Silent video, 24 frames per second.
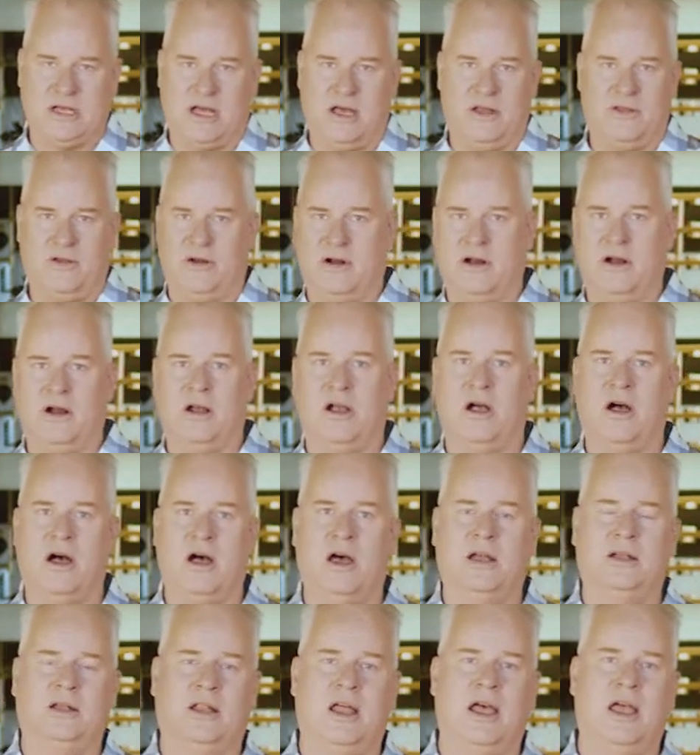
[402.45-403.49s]
other
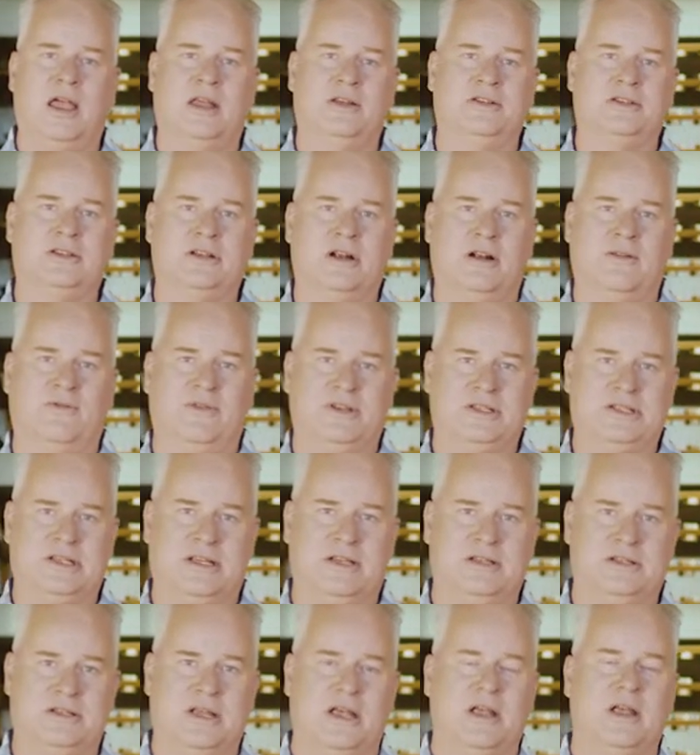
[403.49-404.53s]
online
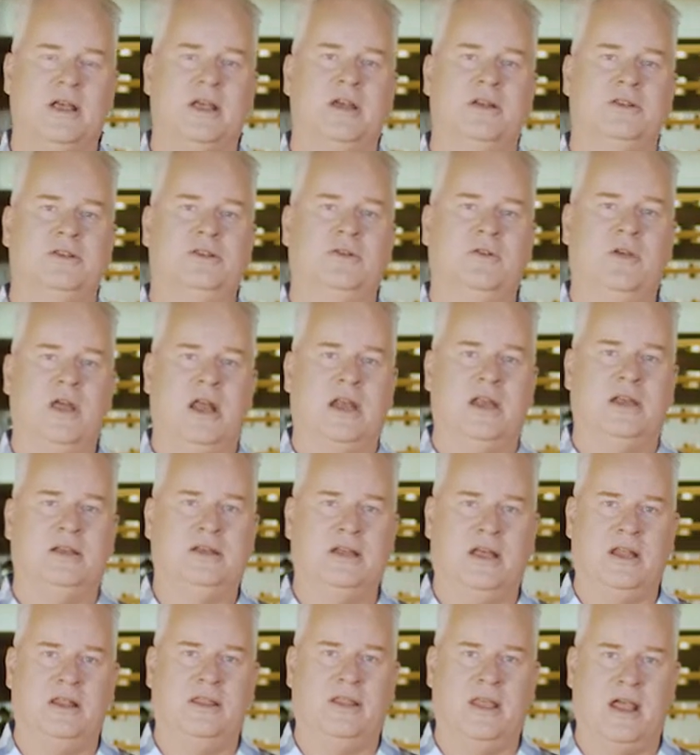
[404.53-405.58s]
services to get it
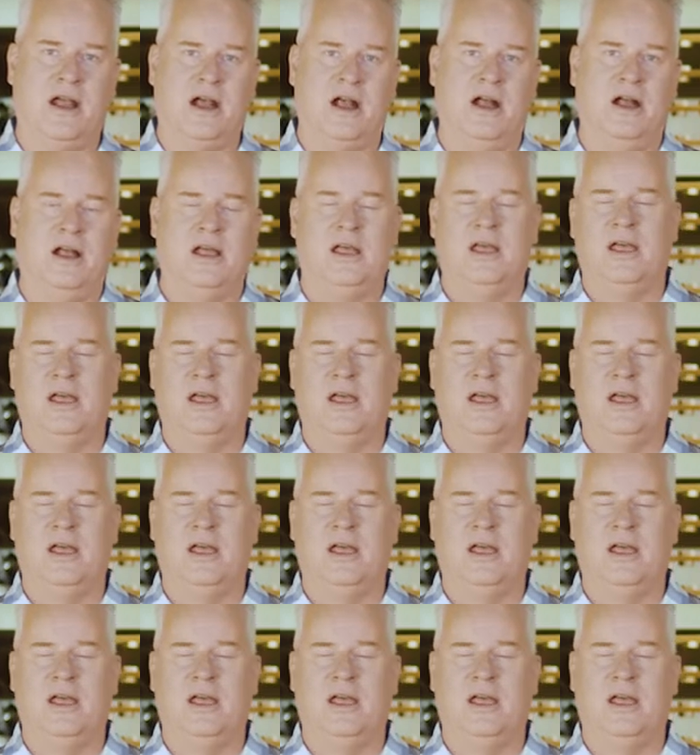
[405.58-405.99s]
done there.